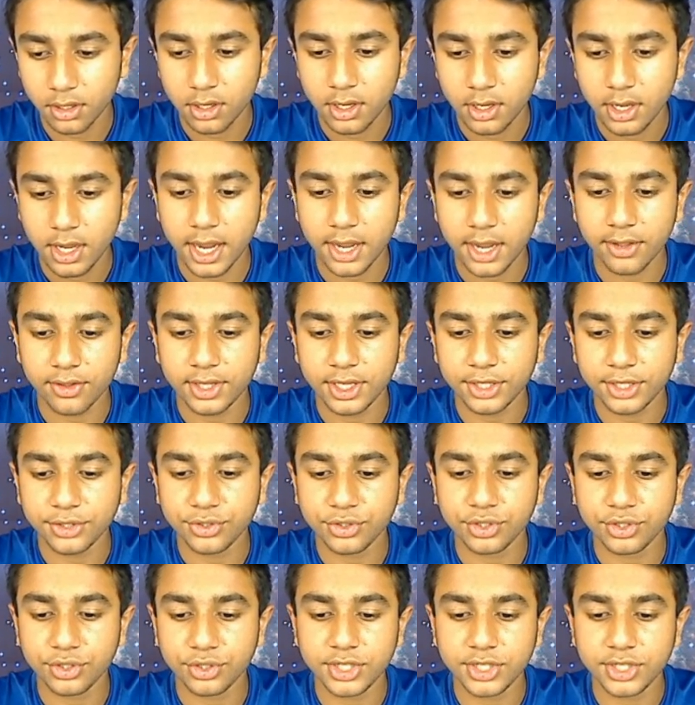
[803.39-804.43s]
And that's
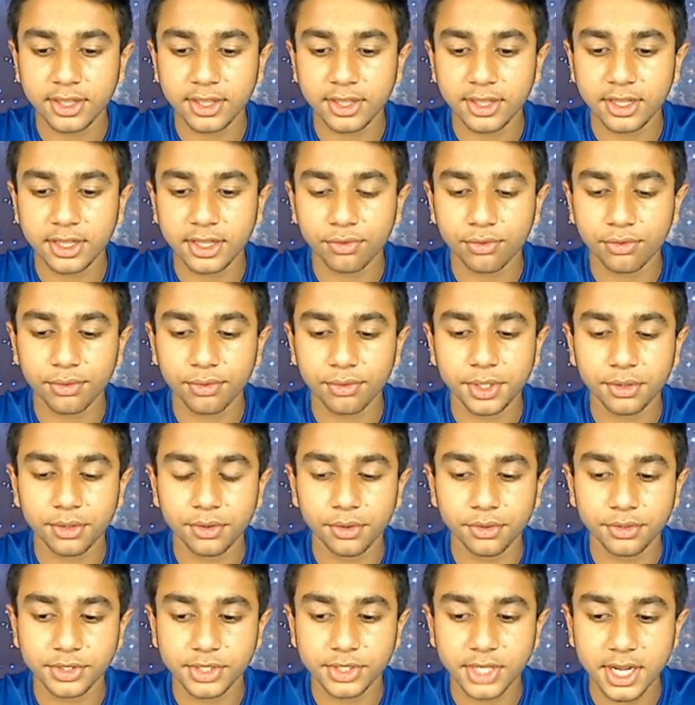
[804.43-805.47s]
just saying that you have three
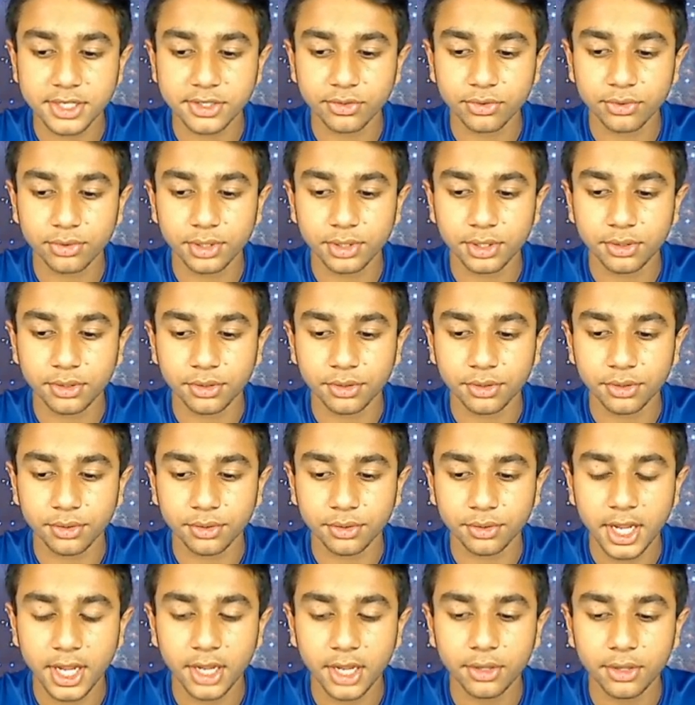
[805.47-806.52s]
congruent sides and three congruent
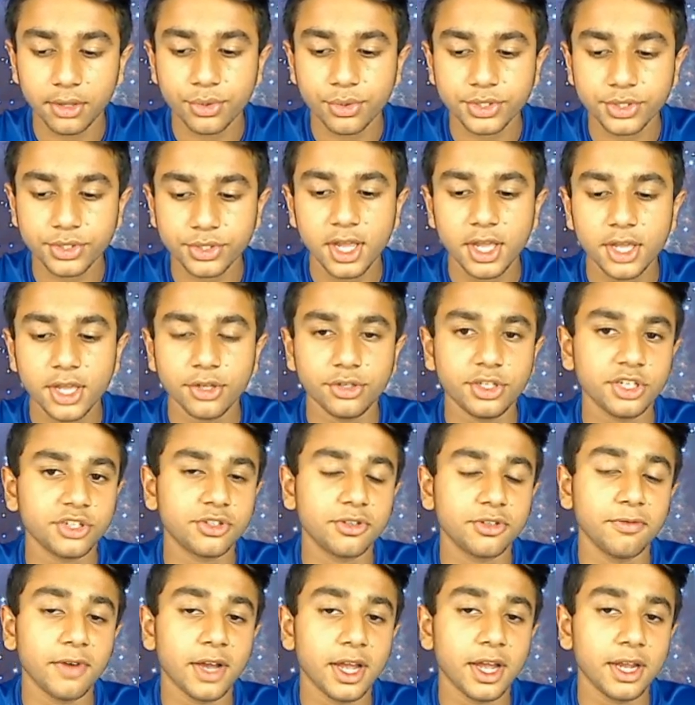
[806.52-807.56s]
angles. You just
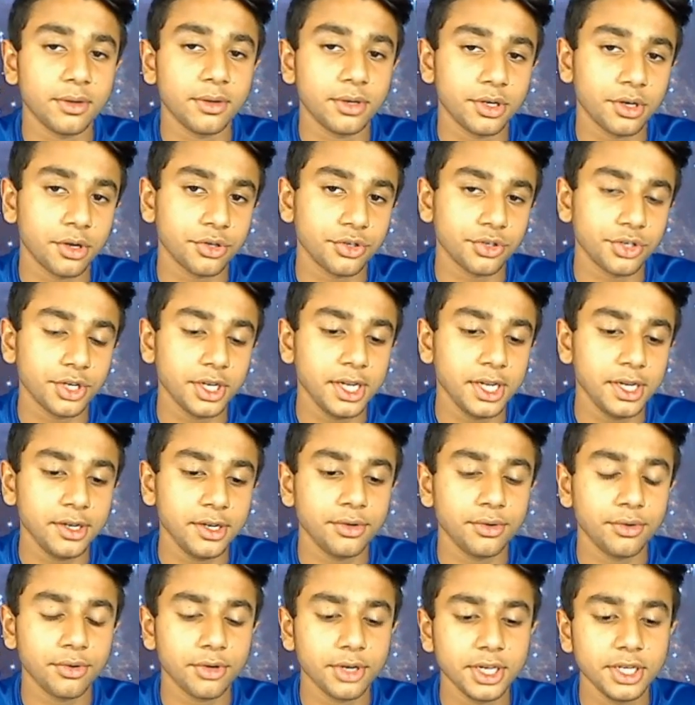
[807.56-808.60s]
divide 180
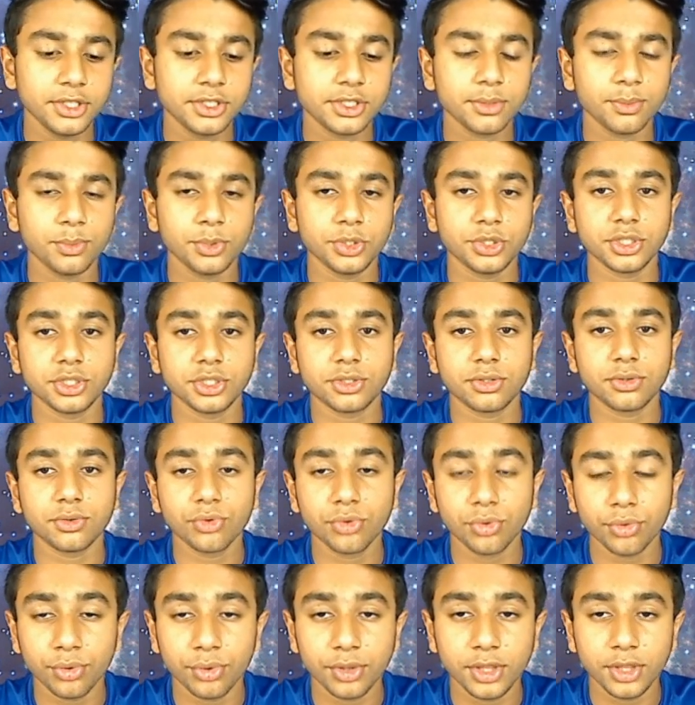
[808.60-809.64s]
degrees, which is
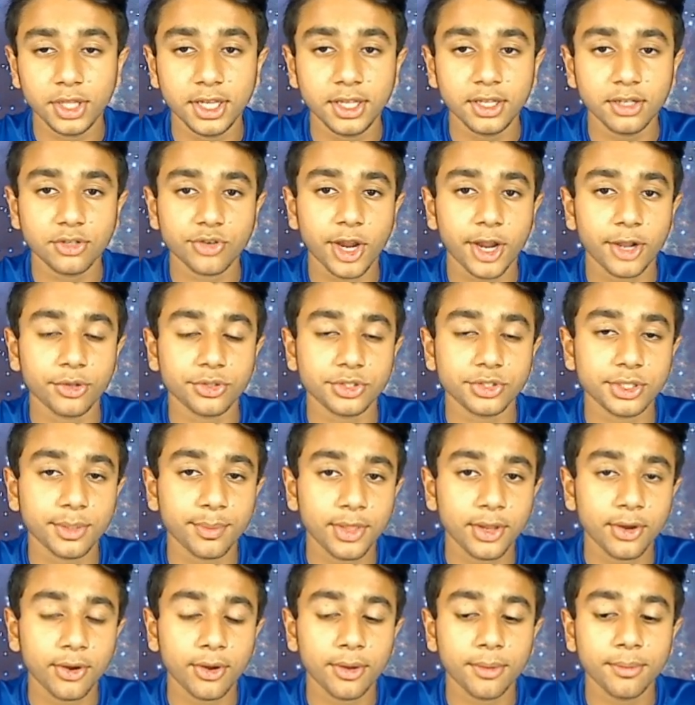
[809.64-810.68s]
through the triangle sum
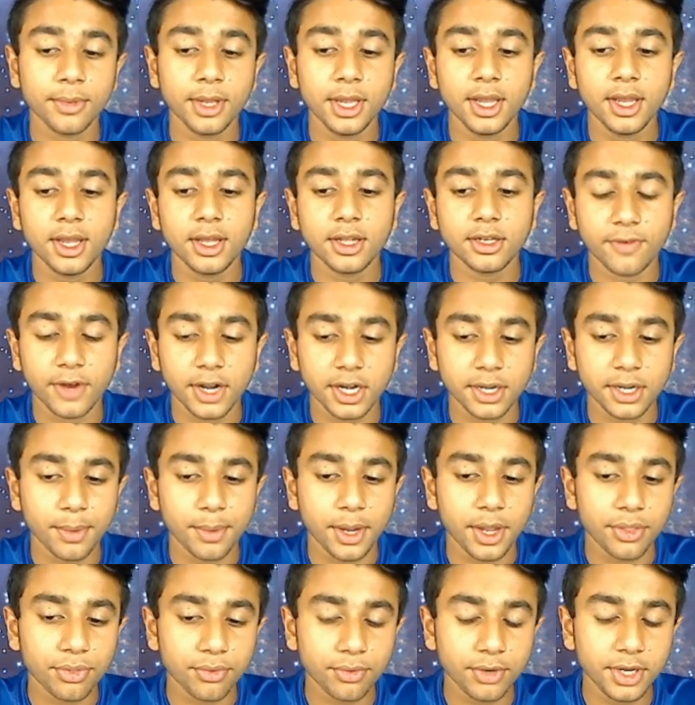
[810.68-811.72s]
theorem, divided
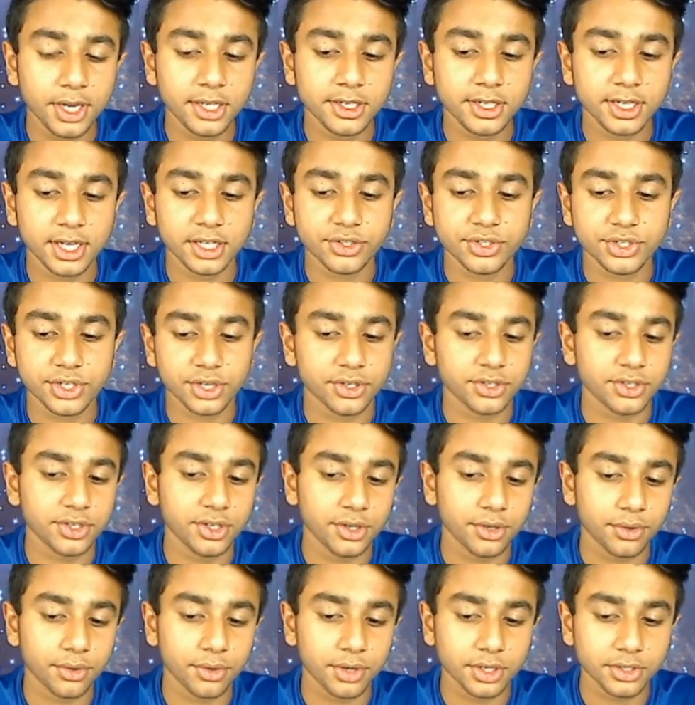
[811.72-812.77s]
by 3 to get 60
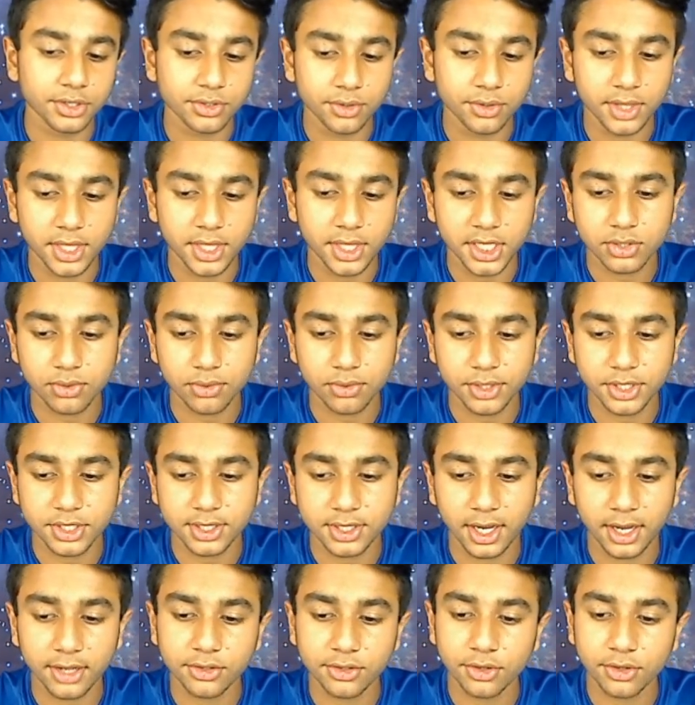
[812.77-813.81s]
degrees. So these three
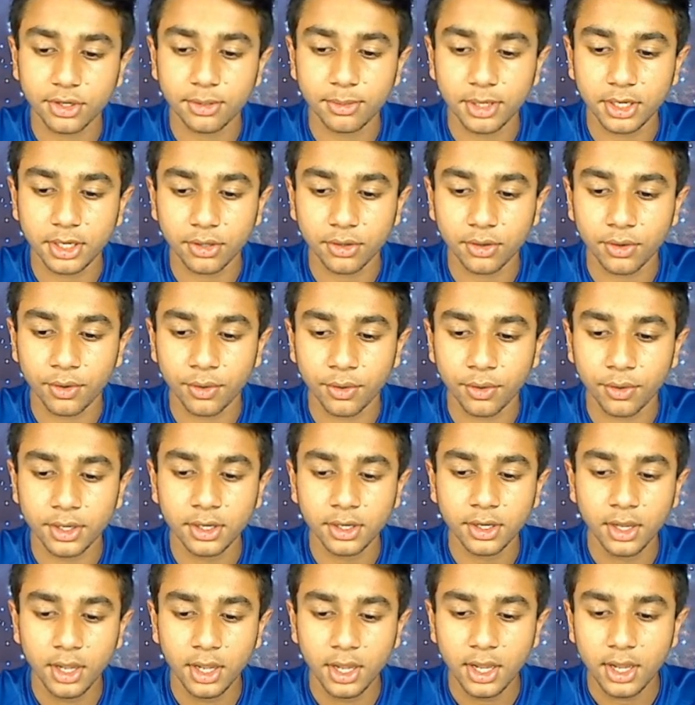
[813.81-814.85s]
sides are going to be congruent,
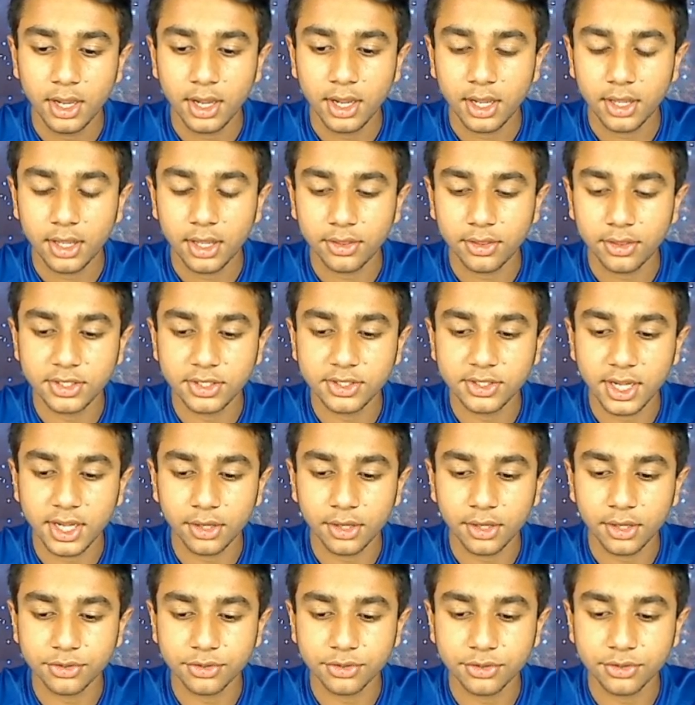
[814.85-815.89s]
and these
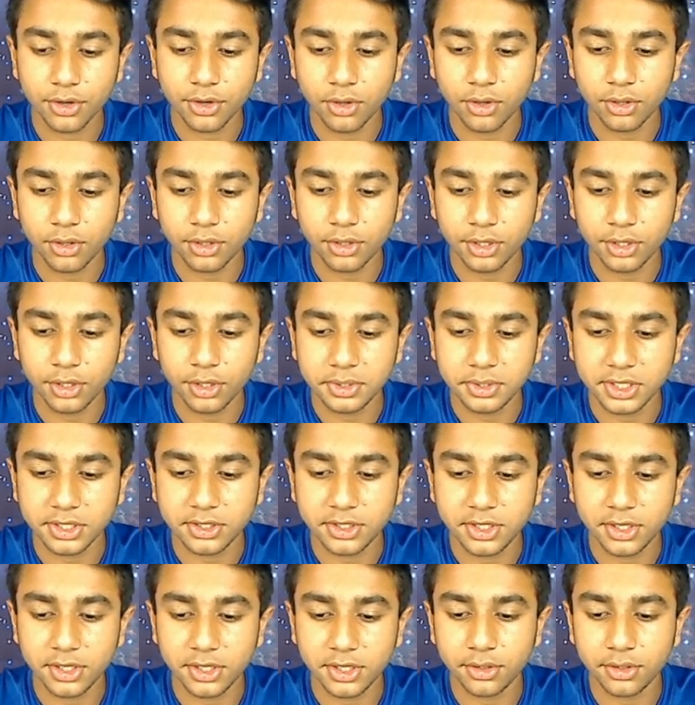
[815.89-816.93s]
angles are all going to be
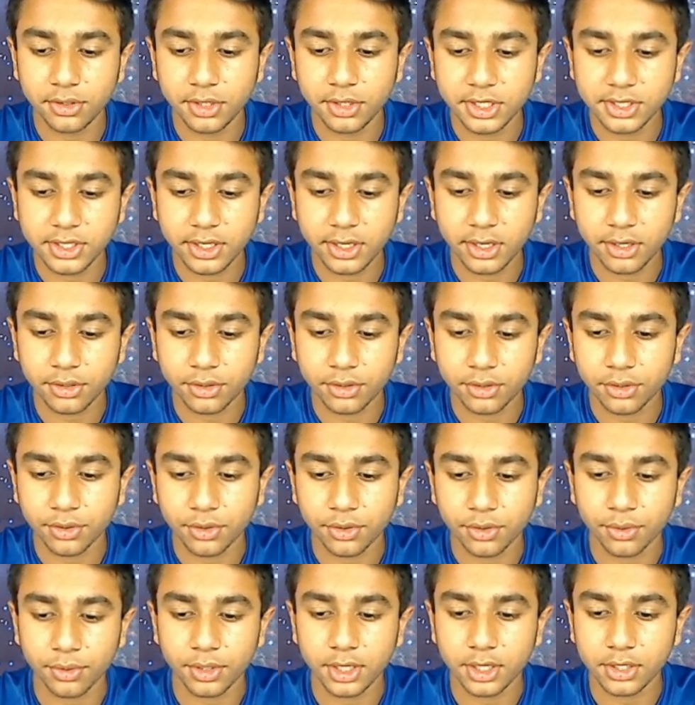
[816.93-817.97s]
60 degrees and
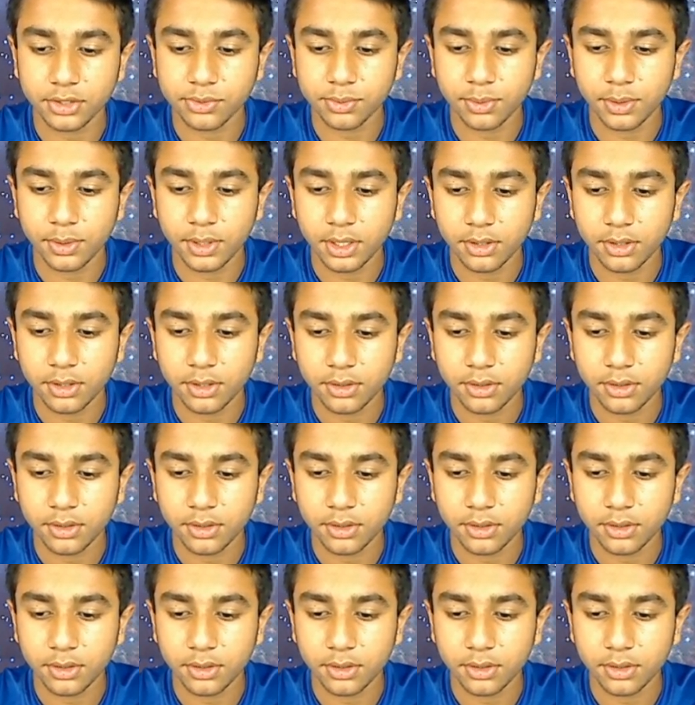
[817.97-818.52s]
congruent as well.